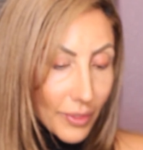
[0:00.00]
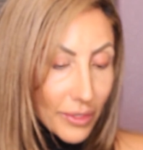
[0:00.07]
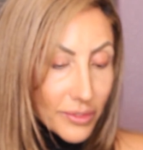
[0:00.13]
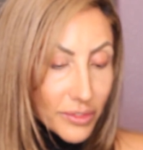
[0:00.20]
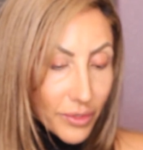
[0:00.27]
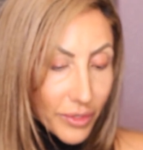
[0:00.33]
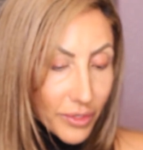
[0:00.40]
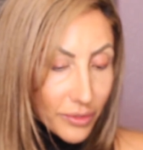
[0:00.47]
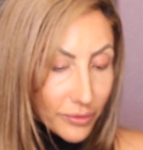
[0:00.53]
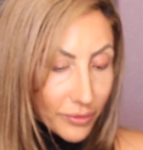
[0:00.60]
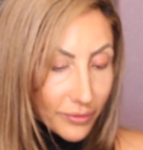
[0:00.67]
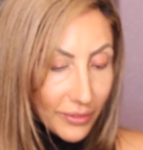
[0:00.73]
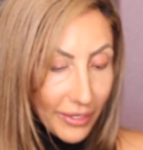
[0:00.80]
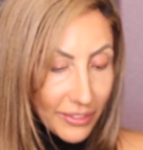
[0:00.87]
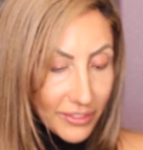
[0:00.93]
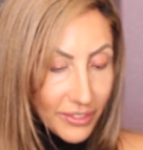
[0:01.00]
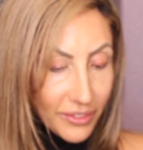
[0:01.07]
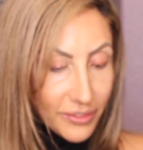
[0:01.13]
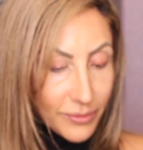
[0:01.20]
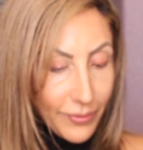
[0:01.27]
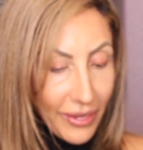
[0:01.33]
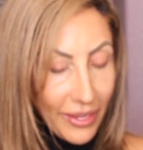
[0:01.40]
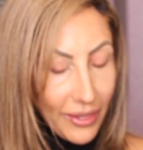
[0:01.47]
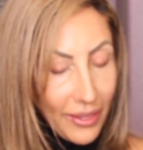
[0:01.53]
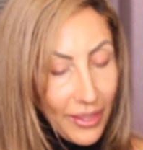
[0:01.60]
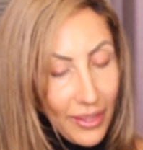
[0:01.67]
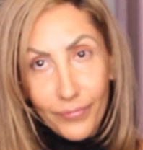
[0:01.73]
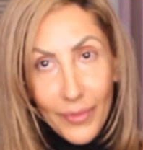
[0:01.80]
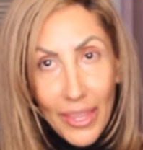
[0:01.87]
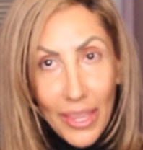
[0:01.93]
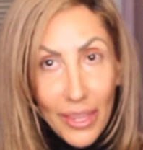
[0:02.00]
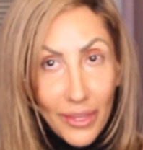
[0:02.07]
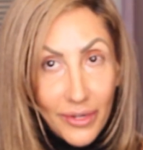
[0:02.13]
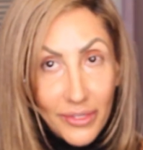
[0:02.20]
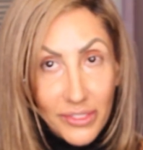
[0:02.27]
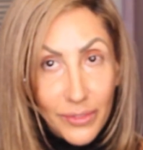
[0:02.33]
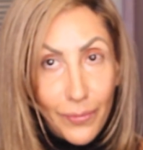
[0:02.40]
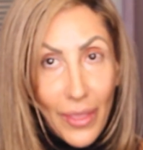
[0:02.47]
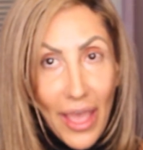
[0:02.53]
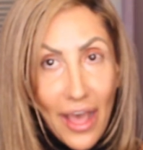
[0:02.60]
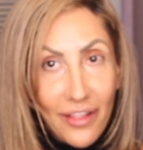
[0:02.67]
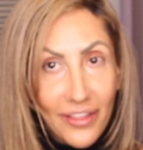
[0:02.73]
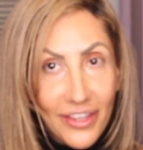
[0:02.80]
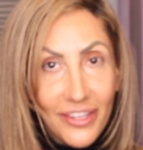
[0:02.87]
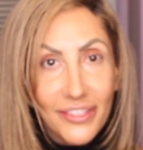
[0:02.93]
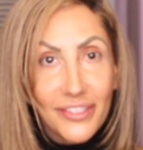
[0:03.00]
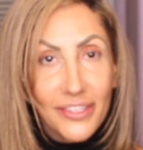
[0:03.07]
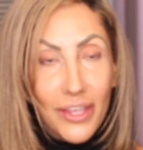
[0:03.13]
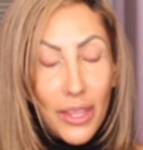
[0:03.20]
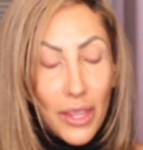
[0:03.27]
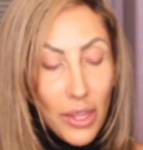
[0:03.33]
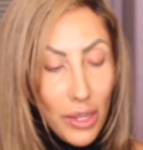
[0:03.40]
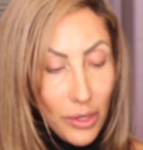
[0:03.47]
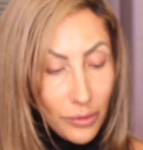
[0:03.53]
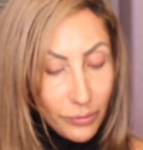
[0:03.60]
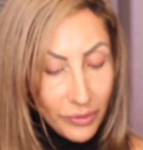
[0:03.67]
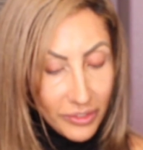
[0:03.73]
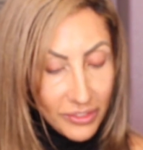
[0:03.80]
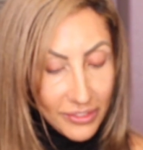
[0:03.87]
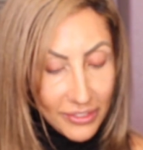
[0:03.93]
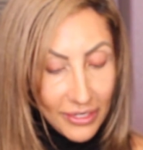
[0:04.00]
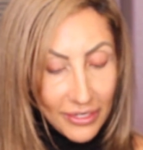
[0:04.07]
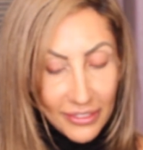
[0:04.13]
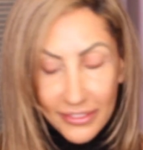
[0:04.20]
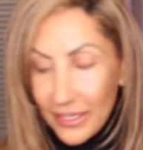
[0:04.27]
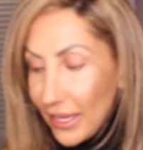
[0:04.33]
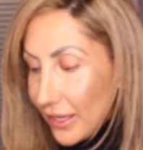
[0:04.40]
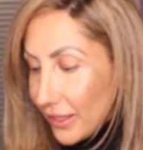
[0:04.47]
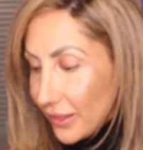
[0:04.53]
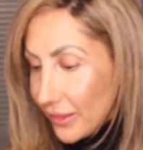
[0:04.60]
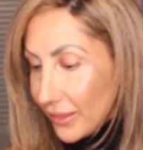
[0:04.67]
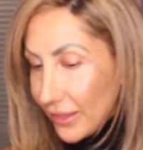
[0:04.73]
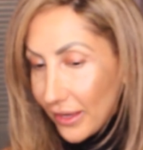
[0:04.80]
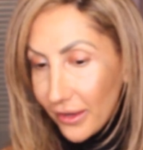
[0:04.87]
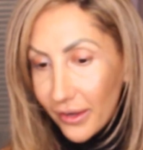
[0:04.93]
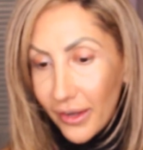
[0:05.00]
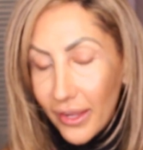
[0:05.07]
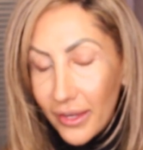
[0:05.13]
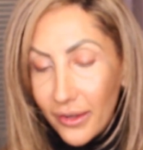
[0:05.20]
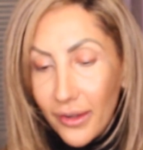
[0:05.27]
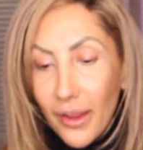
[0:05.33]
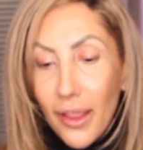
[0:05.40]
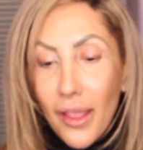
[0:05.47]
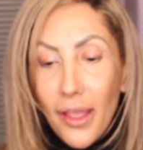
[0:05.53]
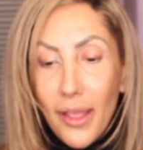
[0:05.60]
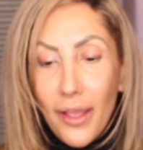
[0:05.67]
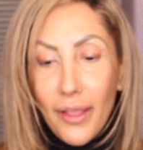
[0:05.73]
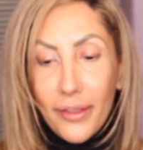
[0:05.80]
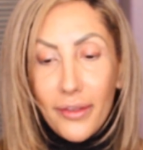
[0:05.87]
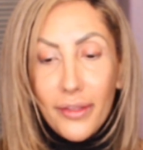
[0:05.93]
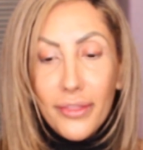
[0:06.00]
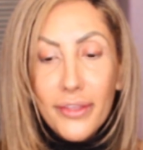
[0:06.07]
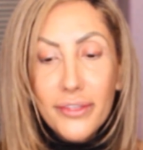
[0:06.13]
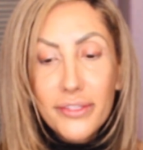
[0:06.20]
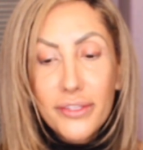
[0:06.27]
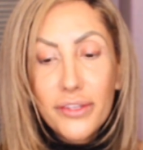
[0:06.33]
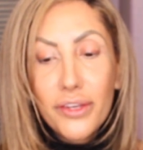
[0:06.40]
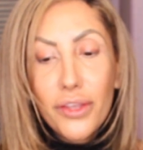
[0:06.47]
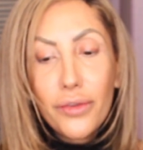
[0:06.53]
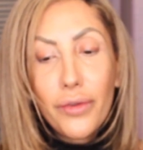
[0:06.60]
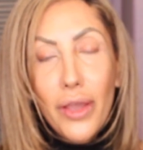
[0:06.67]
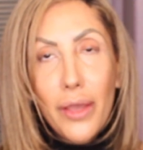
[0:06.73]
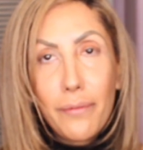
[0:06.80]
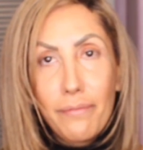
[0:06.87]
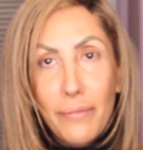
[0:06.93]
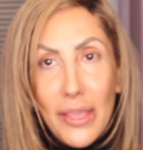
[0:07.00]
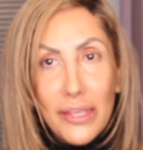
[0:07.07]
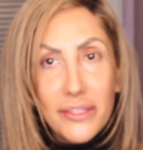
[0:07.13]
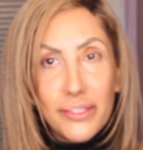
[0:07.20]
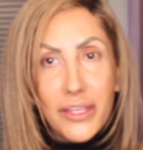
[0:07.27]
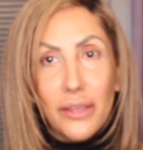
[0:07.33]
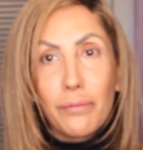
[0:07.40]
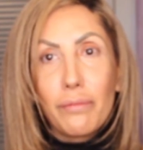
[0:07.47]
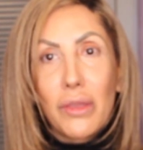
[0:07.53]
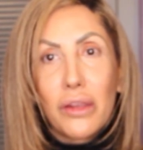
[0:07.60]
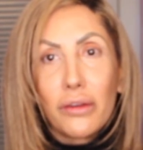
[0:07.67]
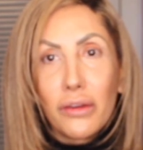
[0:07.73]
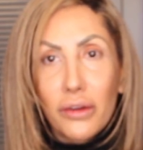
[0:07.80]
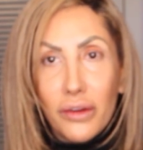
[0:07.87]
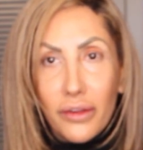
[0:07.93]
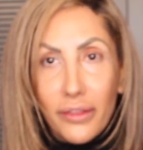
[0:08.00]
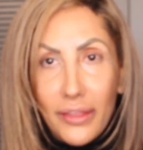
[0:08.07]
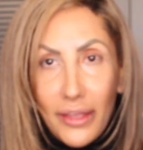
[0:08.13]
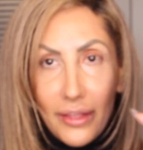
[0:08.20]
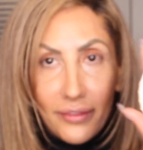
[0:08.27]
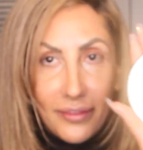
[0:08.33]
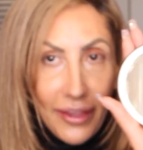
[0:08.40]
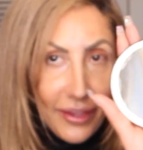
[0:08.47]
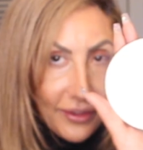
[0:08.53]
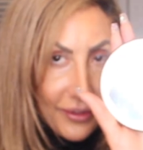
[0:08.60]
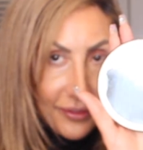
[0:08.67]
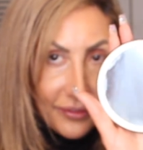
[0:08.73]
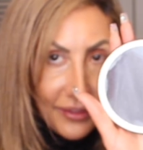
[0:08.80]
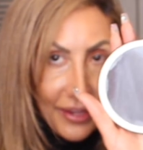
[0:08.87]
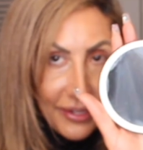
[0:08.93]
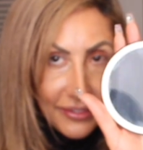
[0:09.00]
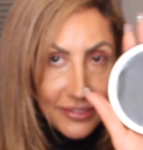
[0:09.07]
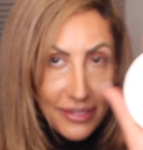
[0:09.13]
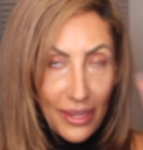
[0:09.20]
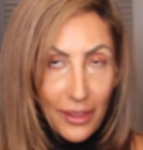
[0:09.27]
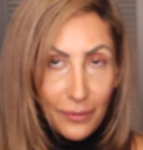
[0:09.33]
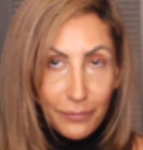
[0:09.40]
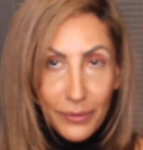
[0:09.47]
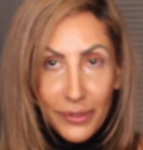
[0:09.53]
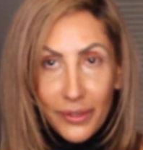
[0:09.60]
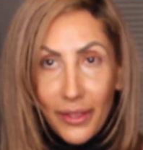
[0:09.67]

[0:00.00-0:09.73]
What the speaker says: So you like to use my hand as a palette. We're just gonna take it there, and I got this new amazing mirror that lights up